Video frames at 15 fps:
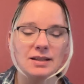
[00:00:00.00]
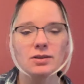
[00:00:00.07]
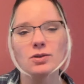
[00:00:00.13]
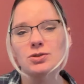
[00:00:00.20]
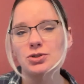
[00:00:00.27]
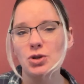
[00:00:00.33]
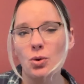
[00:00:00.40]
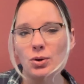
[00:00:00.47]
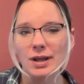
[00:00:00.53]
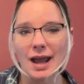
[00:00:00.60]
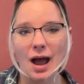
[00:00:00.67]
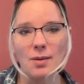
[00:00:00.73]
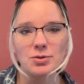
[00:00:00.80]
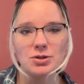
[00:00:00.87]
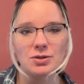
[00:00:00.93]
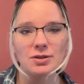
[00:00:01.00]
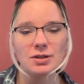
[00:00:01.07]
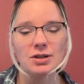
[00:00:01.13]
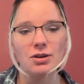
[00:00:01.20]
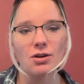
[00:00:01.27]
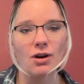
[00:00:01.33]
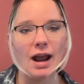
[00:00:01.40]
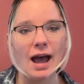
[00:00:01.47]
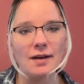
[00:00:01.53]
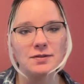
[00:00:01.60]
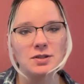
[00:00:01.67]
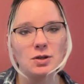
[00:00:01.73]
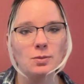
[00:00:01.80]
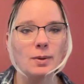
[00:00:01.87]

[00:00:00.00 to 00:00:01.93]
Those are totally optional and you don't have to,